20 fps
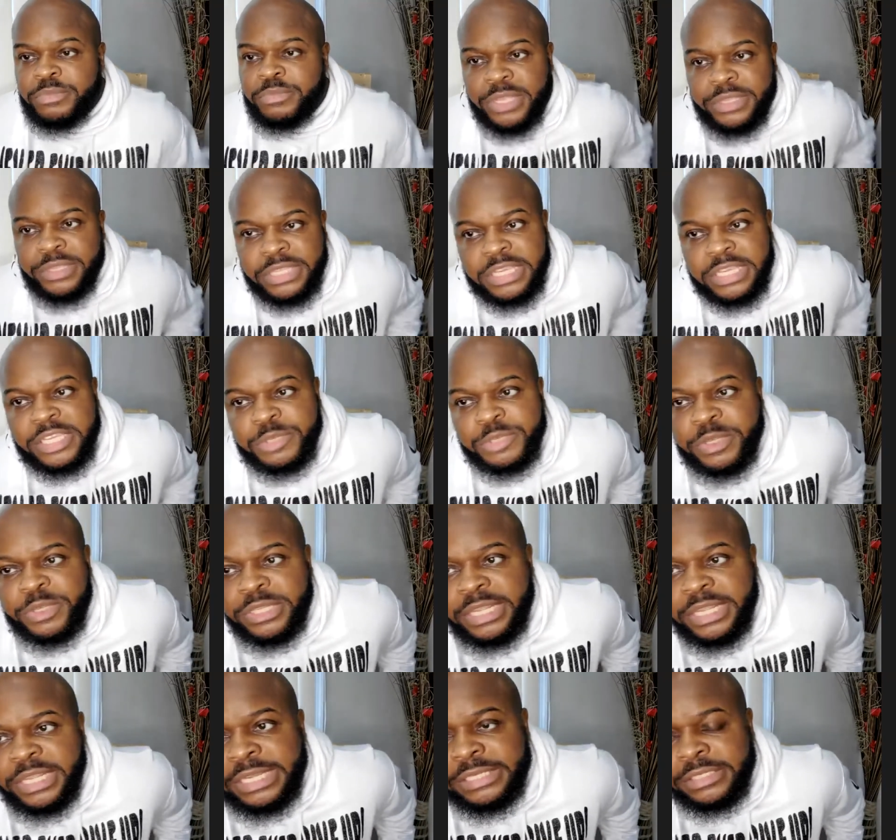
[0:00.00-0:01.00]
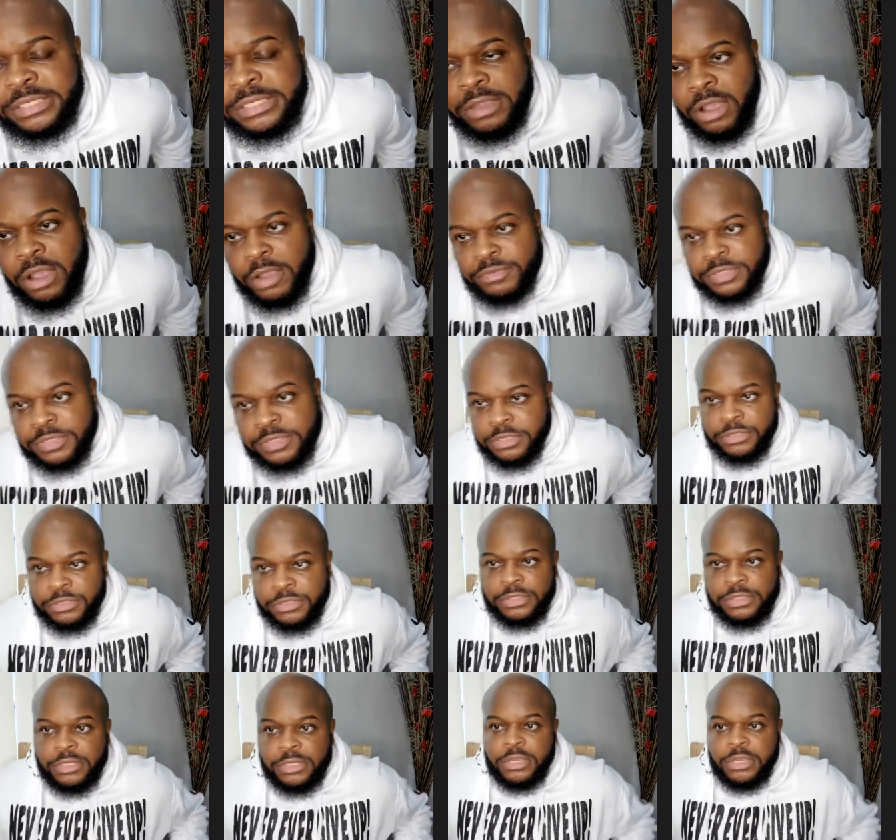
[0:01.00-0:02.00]
But these police
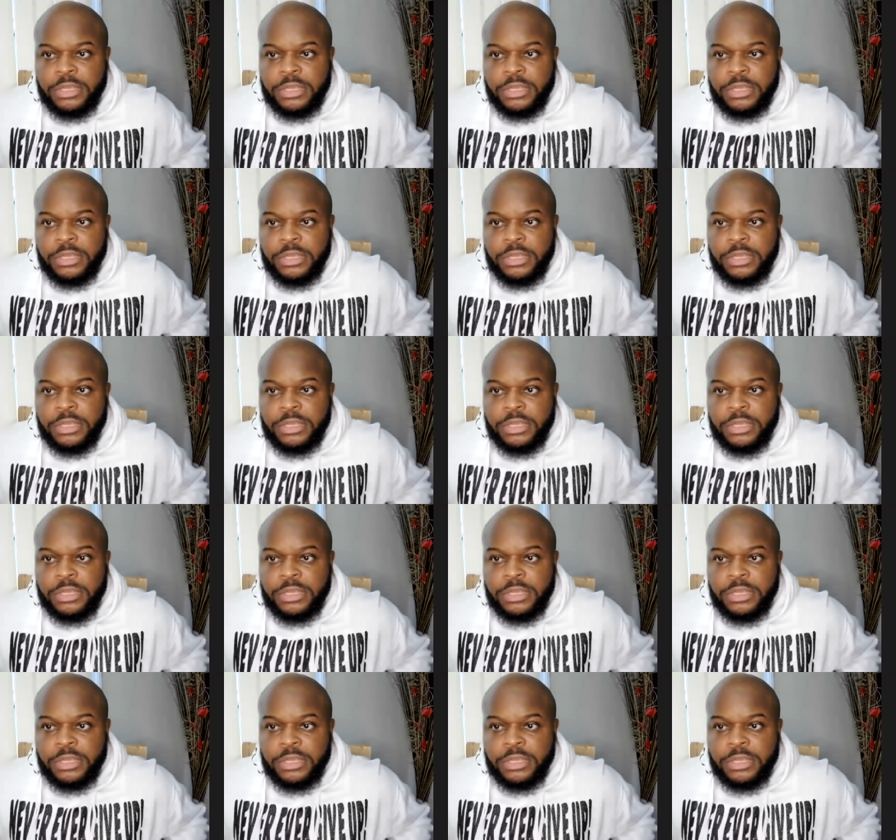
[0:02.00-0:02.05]
officers,